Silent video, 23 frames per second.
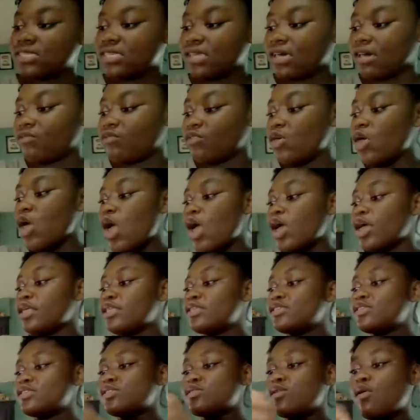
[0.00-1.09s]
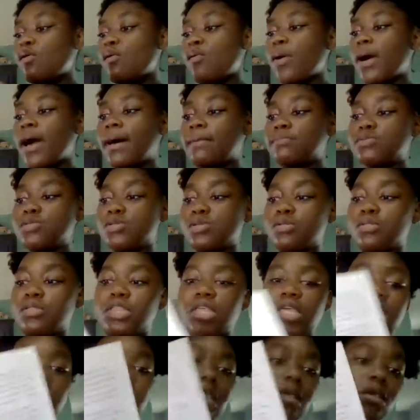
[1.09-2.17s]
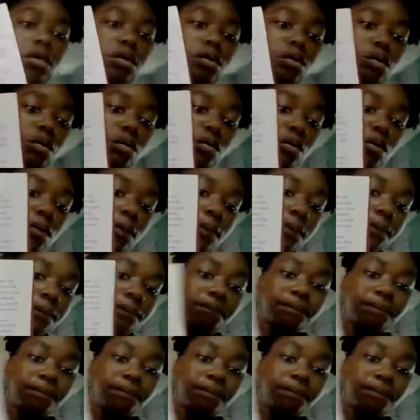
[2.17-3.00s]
and stuff. It's so absolutely cute,